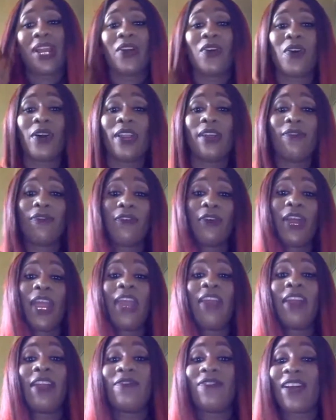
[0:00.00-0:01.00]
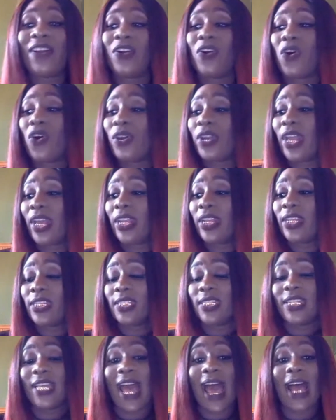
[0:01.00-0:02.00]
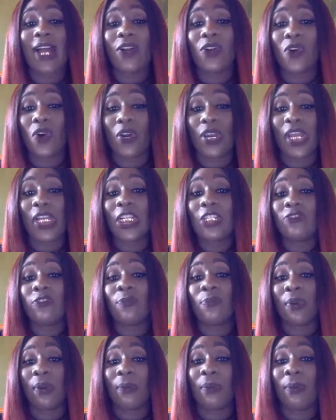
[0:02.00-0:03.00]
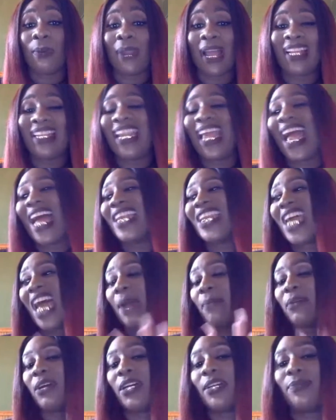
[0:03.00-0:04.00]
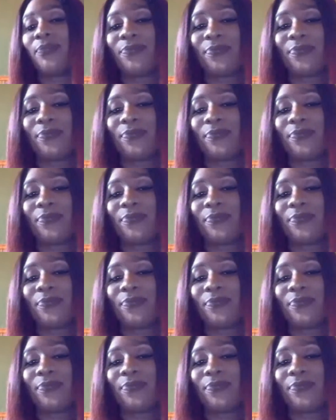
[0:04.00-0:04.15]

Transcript: I'm going there for. If I go on that, I'll go on that just for promo and be like, nah, I'm good.